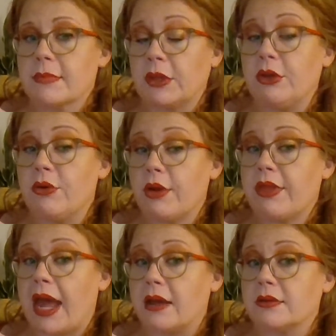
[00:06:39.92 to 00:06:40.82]
you know
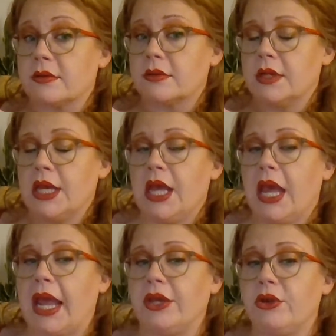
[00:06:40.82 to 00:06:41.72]
that.
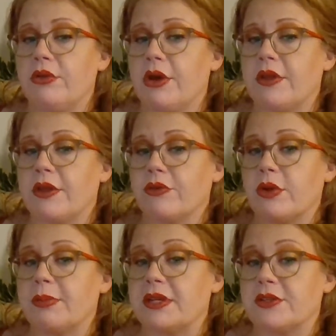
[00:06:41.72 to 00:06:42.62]
And you know that 3
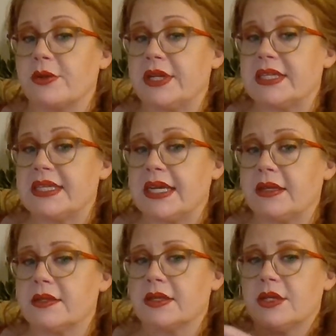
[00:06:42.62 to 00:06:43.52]
plus 3 is
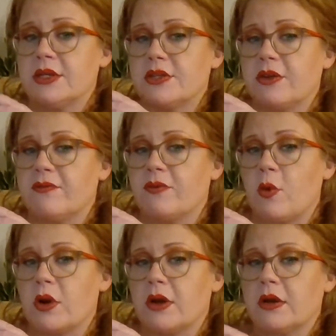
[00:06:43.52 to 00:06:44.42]
6. So
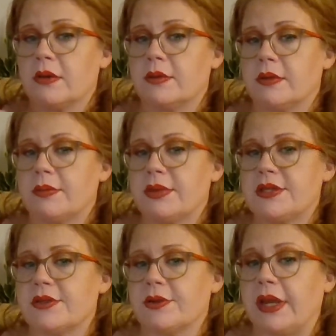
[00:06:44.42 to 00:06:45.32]
4
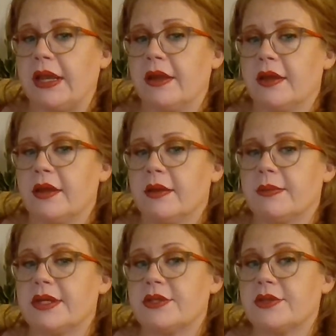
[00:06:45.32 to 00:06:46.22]
plus 3
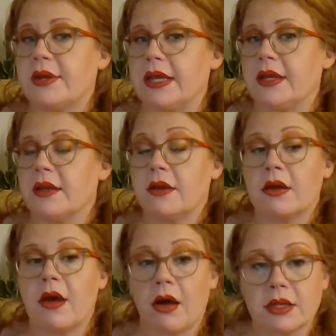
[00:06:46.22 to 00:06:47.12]
plus 3
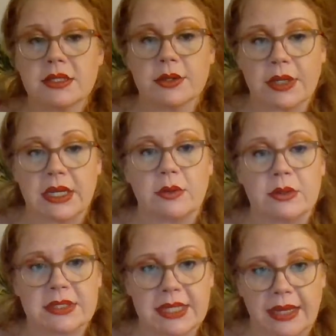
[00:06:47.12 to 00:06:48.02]
also
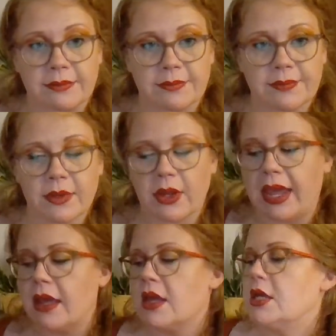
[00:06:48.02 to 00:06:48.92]
equals 10.
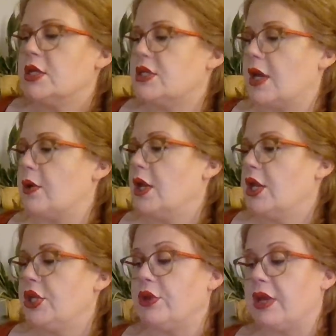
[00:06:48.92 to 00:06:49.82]
Okay, so
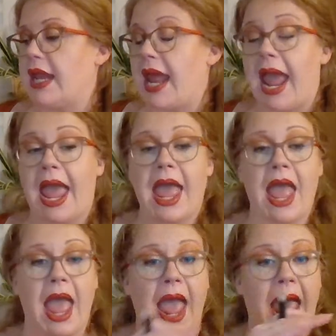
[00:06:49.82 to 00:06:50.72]
you can
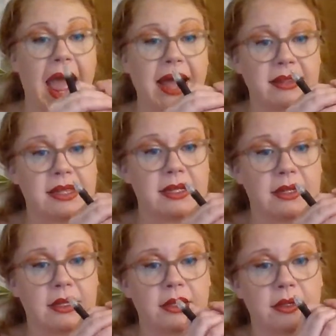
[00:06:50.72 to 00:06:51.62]
add
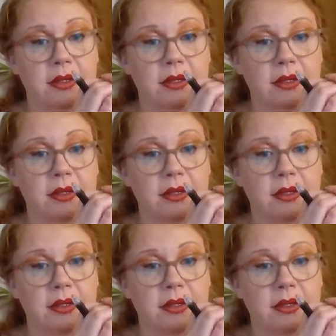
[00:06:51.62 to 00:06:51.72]
the